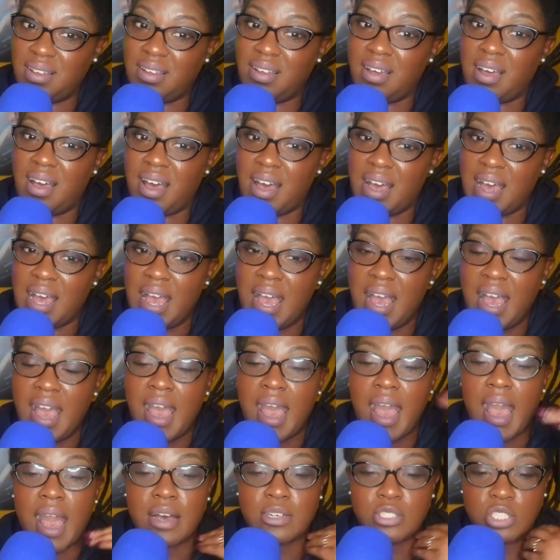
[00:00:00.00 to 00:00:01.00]

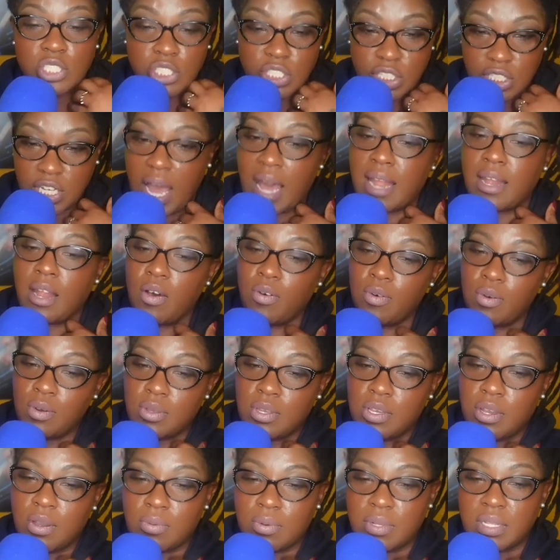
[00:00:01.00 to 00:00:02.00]
how shallow
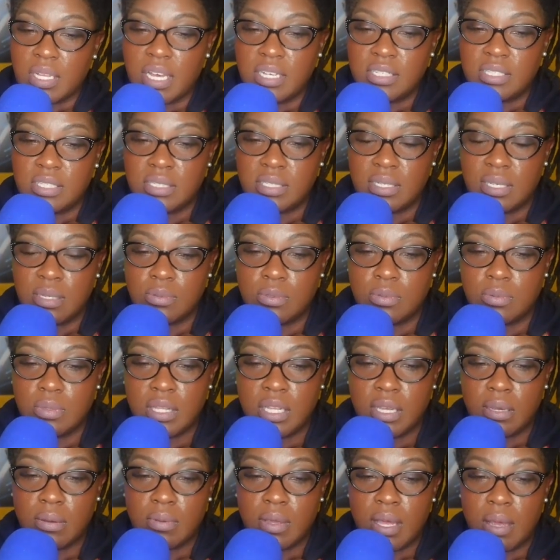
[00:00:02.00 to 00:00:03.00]
your relationships
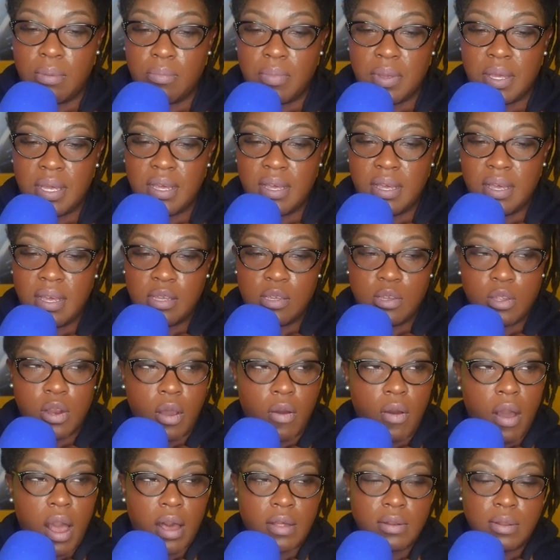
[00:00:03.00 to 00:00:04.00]
with them can be, you
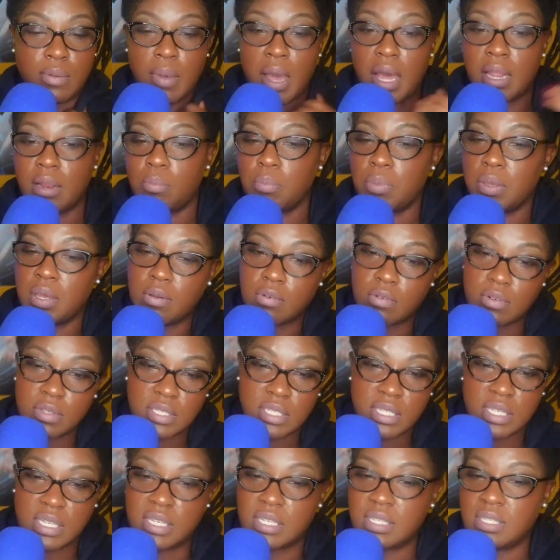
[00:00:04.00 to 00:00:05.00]
know, all about
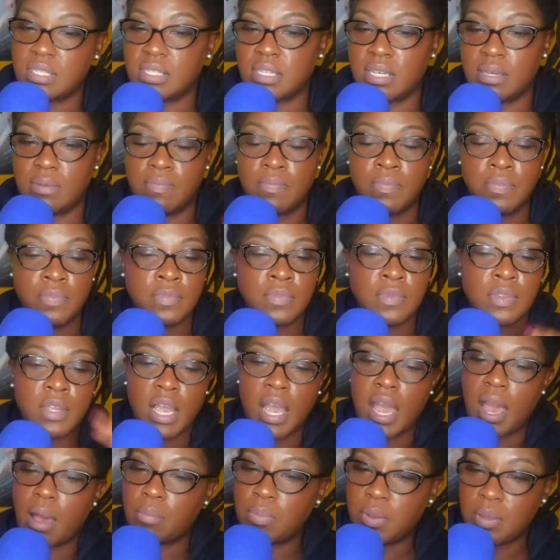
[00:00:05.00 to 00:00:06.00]
appearances and
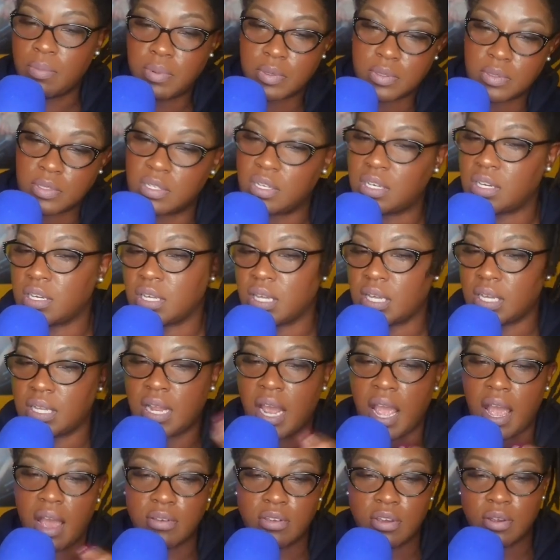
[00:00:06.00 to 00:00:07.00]
how people look
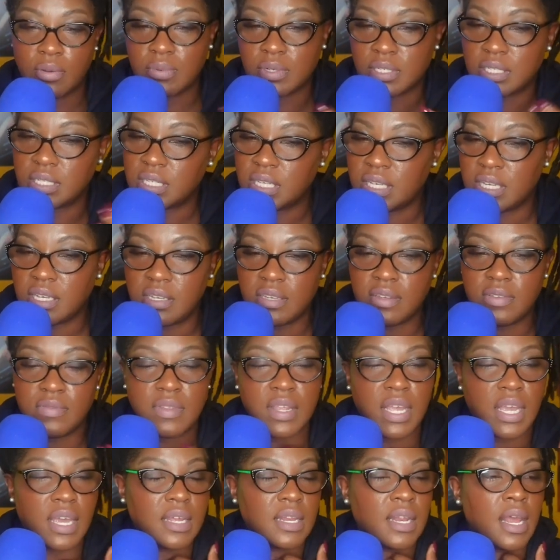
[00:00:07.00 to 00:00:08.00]
and how you're
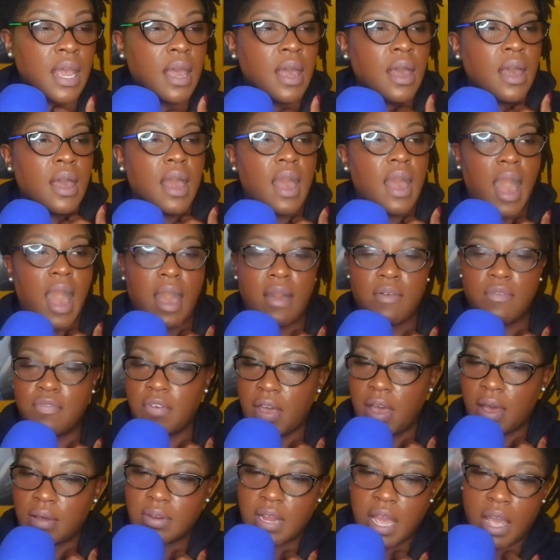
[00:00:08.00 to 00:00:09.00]
received. And I
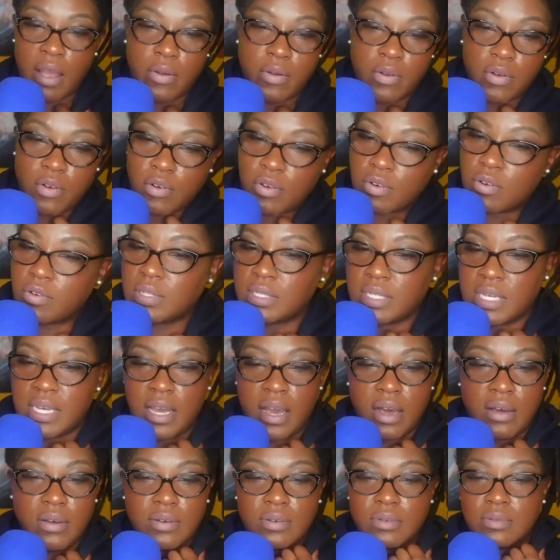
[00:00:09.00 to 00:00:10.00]
found out
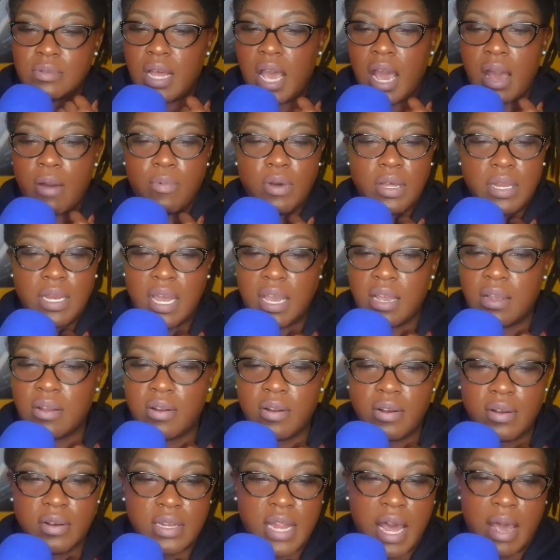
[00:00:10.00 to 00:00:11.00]
early on I wasn't that
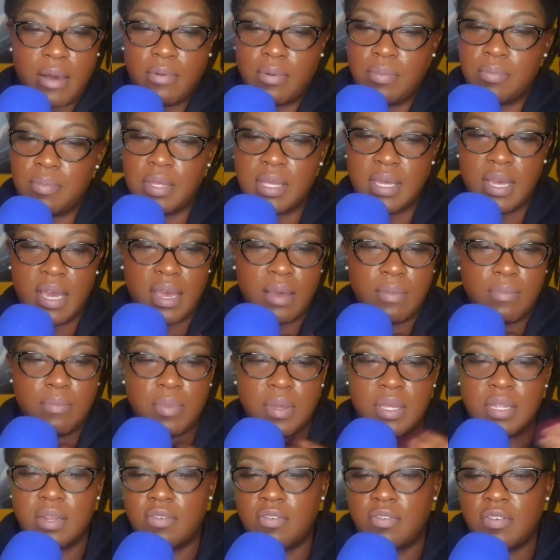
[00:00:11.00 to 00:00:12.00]
girl. I would be at
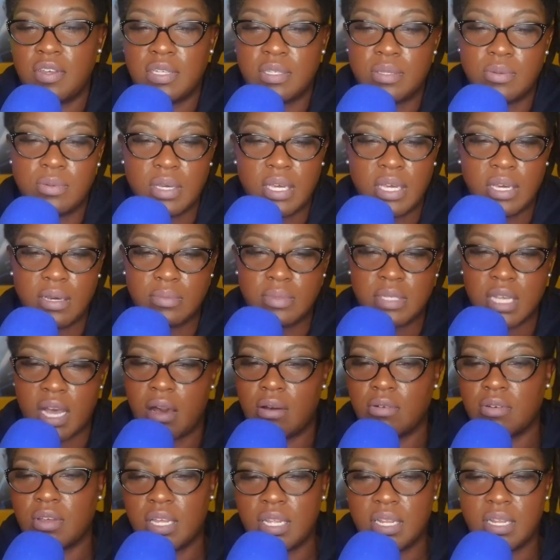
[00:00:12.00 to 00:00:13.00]
benefits with him
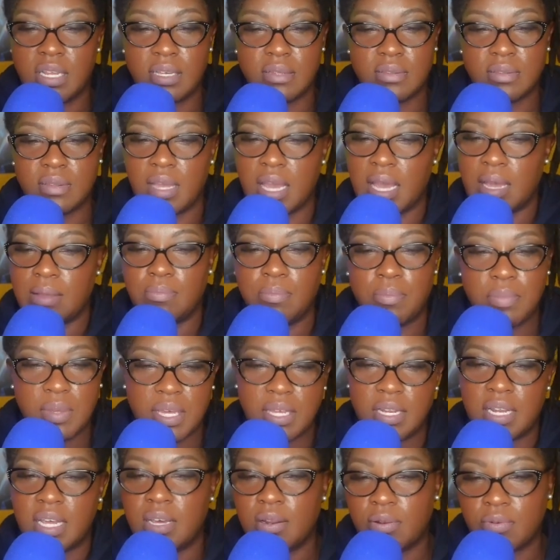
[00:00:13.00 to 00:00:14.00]
talking and, and
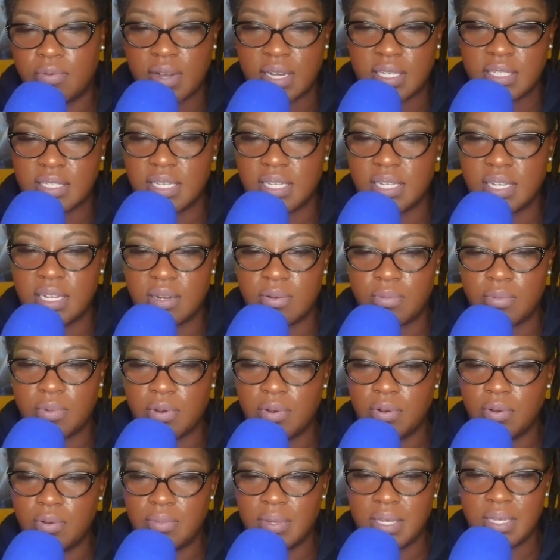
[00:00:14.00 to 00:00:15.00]
being interested in the
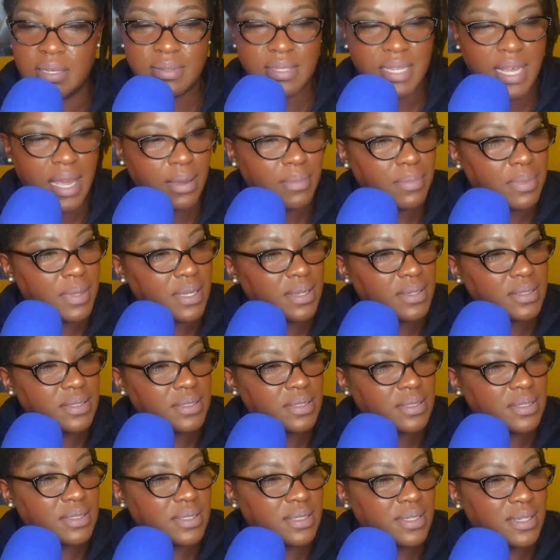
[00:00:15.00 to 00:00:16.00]
room. He's like,
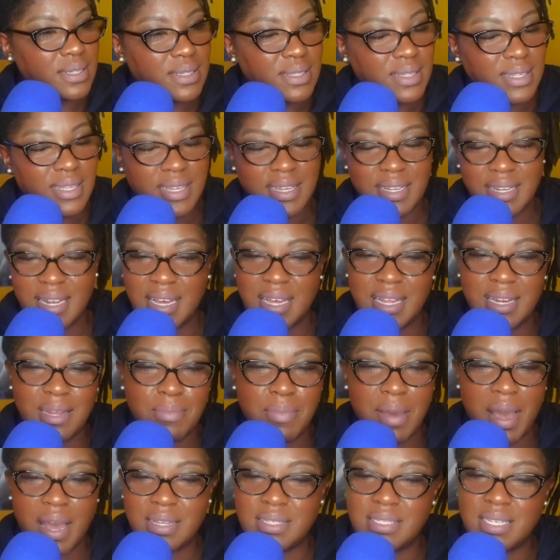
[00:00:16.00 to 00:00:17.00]
bitch, did
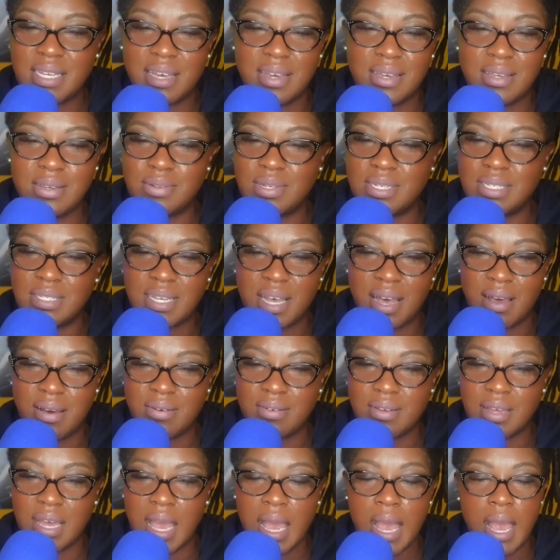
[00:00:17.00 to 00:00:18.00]
anybody tell you to
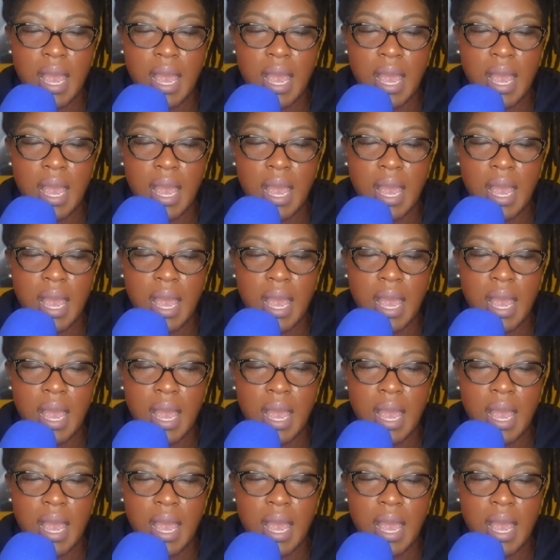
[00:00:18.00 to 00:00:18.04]
talk?